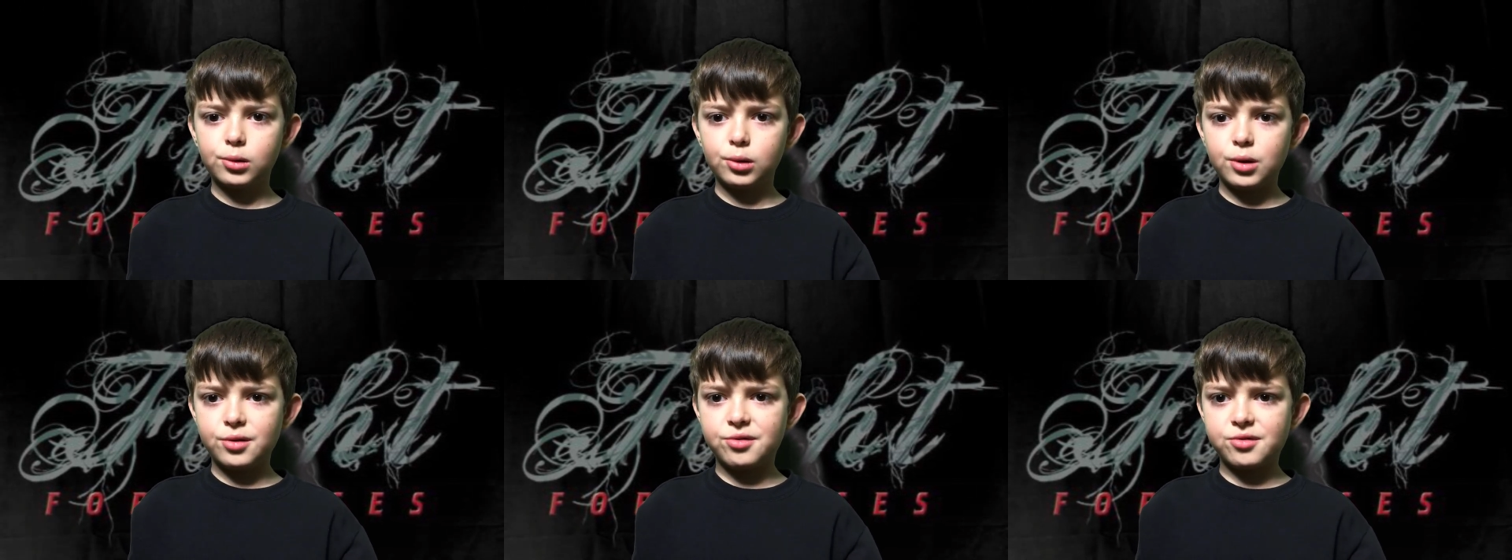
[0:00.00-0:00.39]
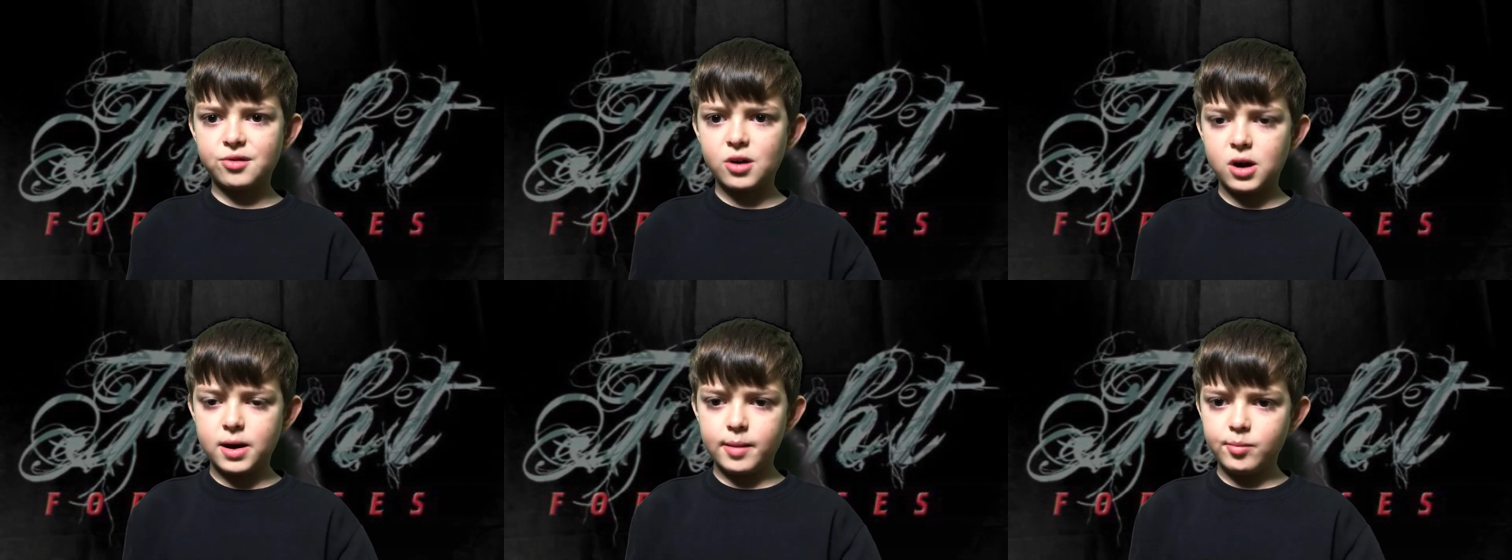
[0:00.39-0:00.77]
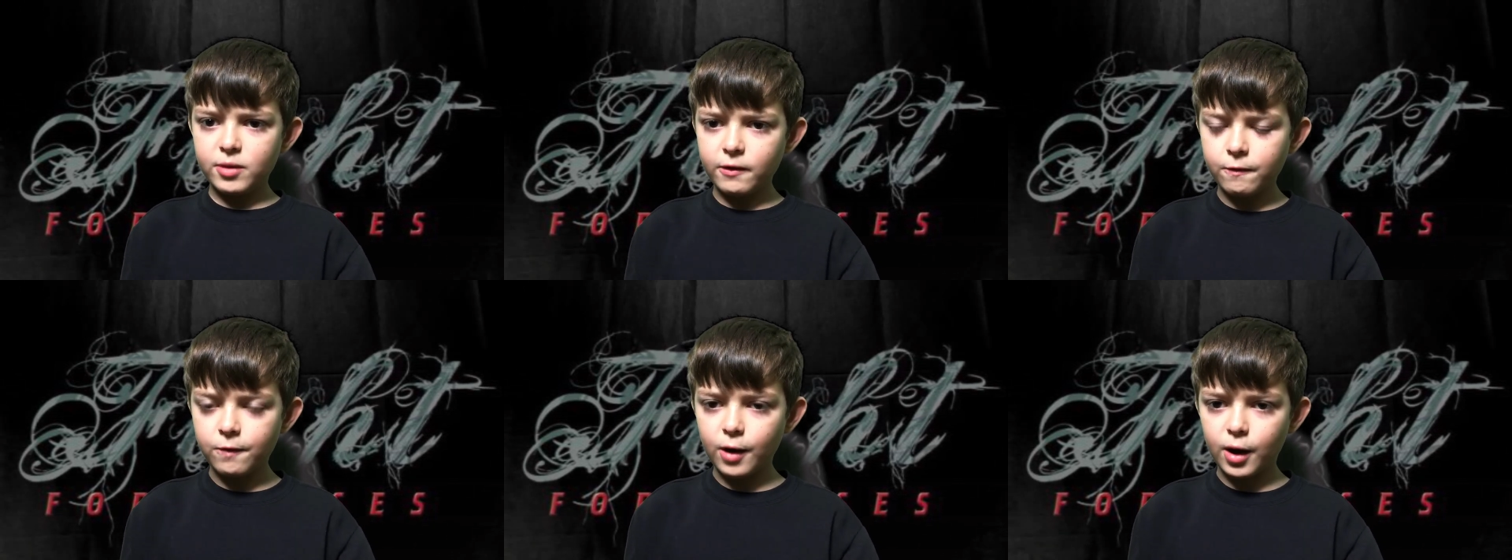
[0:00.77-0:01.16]
it's time
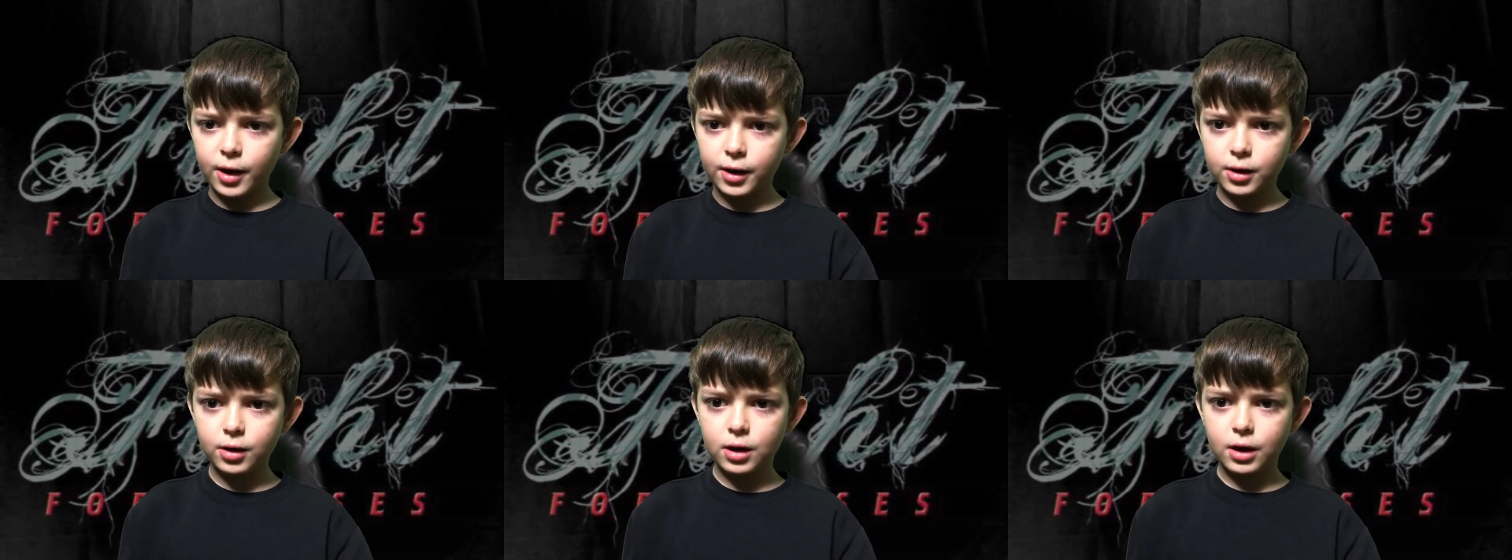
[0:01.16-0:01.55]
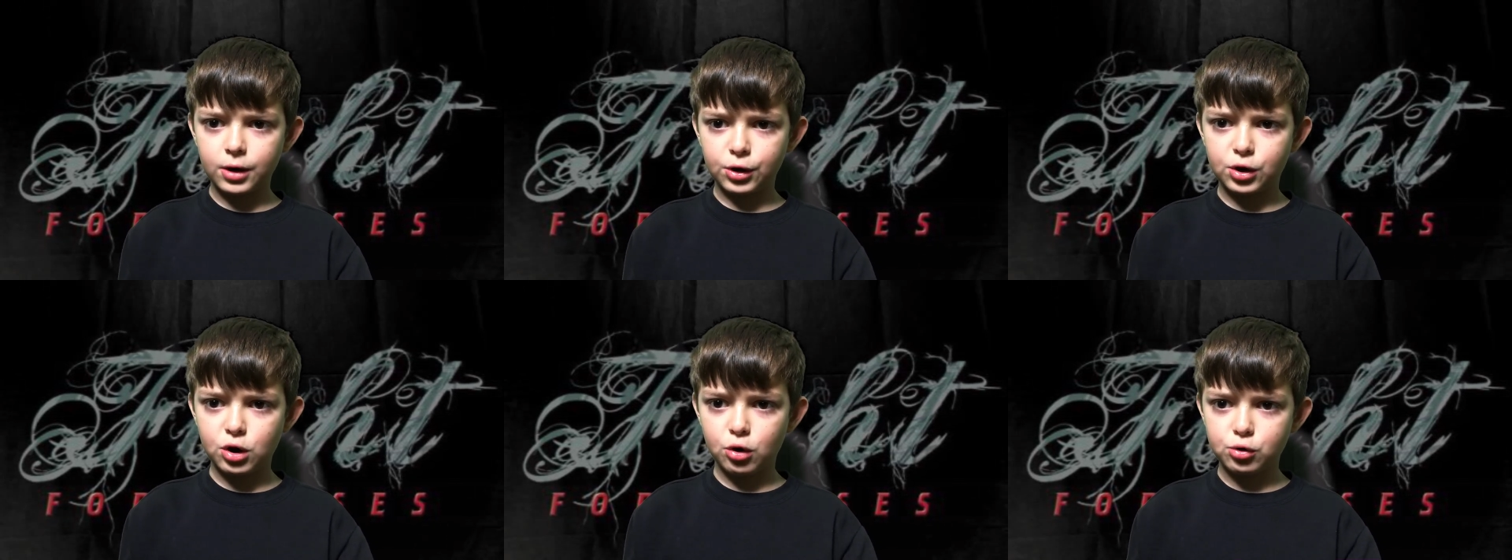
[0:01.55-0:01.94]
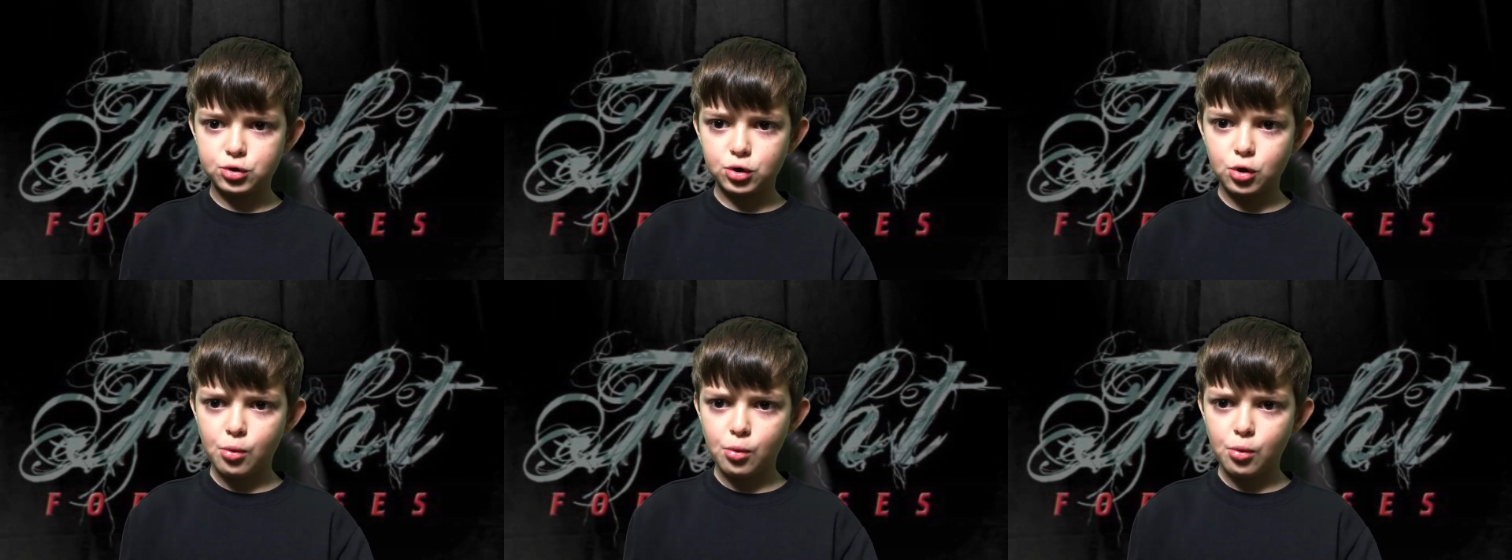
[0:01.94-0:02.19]
to fight and go to